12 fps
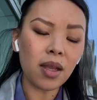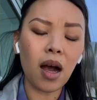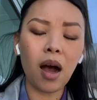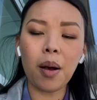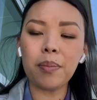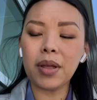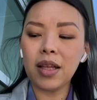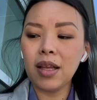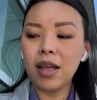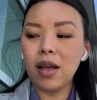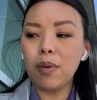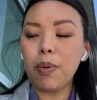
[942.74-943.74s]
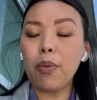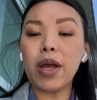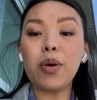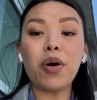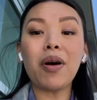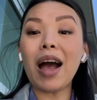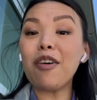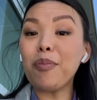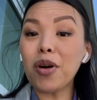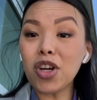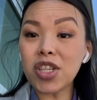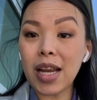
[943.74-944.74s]
Um, but we will have
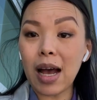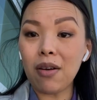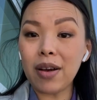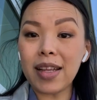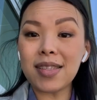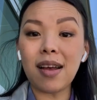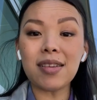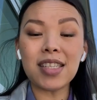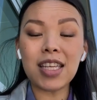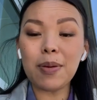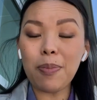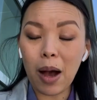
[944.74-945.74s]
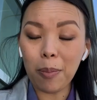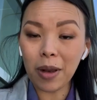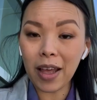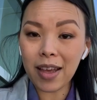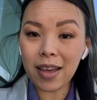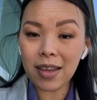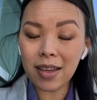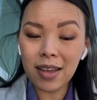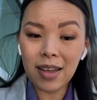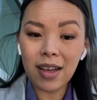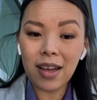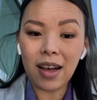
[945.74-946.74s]
merch now. It's on TeePublic.
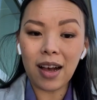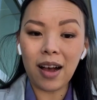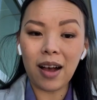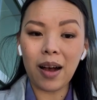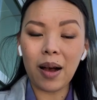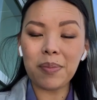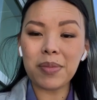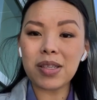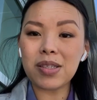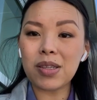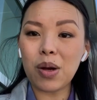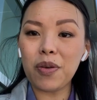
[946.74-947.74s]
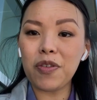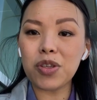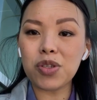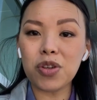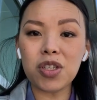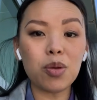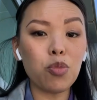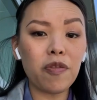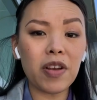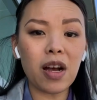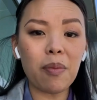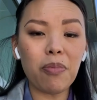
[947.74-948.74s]
So if you search the
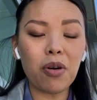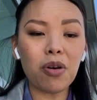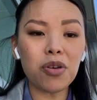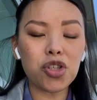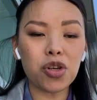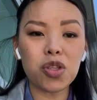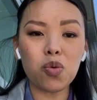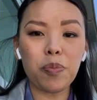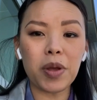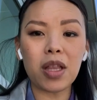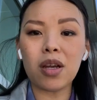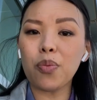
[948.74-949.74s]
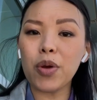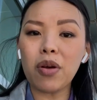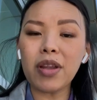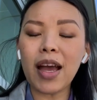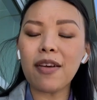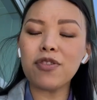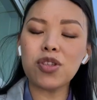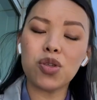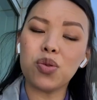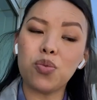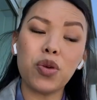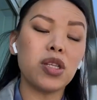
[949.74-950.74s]
Movie Couple, shirts will be there. We
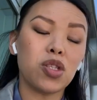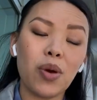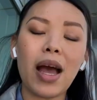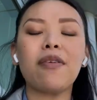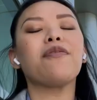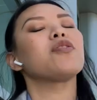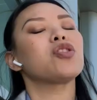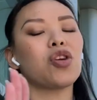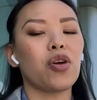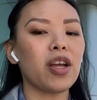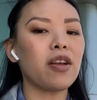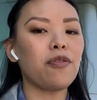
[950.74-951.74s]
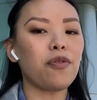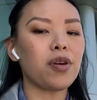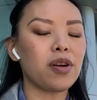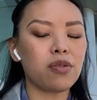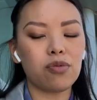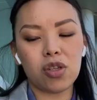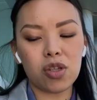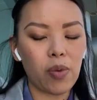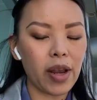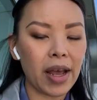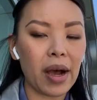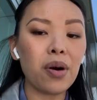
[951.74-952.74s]
do have, starting for just
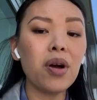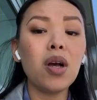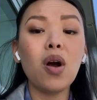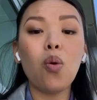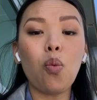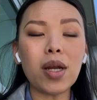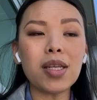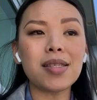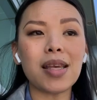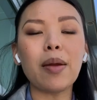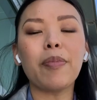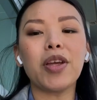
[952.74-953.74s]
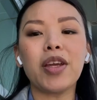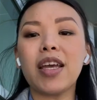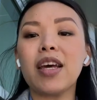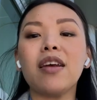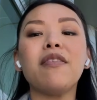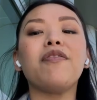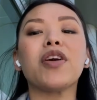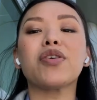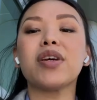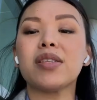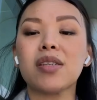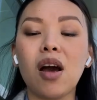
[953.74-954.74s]
right now, one design, but you can get it in
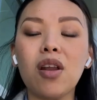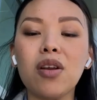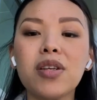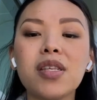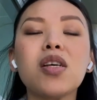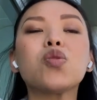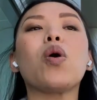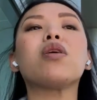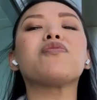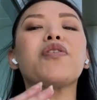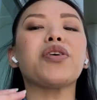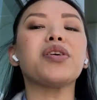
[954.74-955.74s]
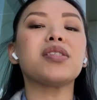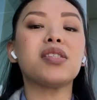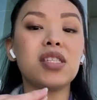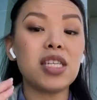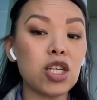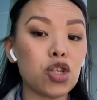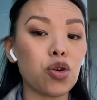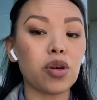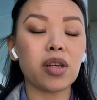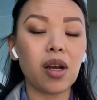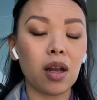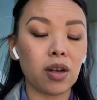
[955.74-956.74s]
various colors as well as various
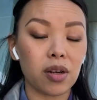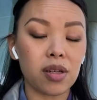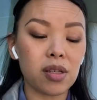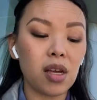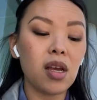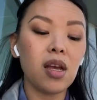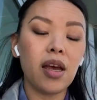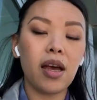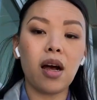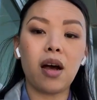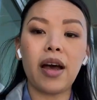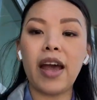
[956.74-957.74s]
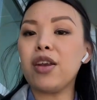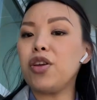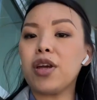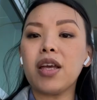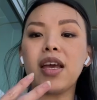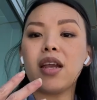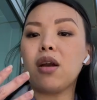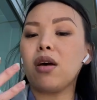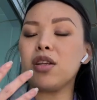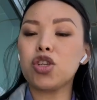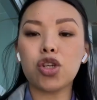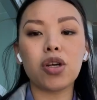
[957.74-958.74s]
t-shirt colors. And you can get it
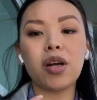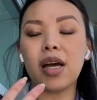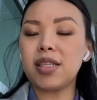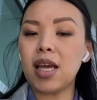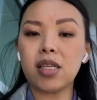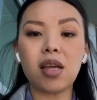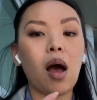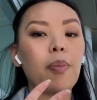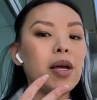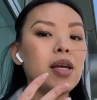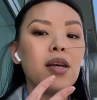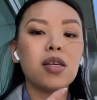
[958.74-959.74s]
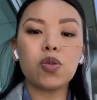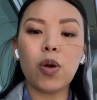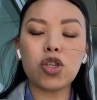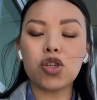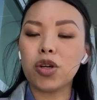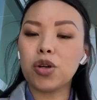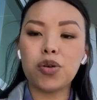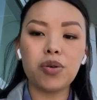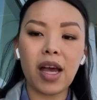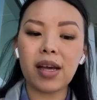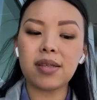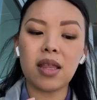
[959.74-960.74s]
on a shirt, a tank top, sweatshirt, crew
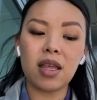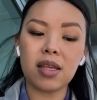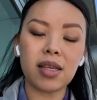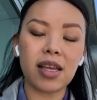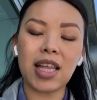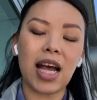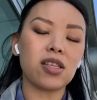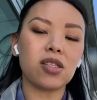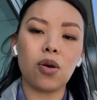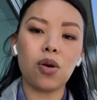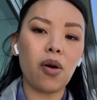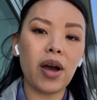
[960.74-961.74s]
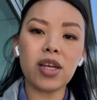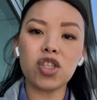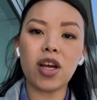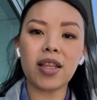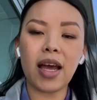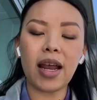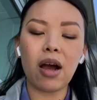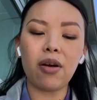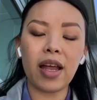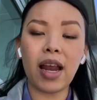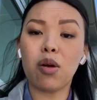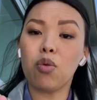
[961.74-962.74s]
necks, and things like that. So go ahead and check that out,
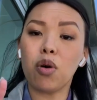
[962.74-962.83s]
and I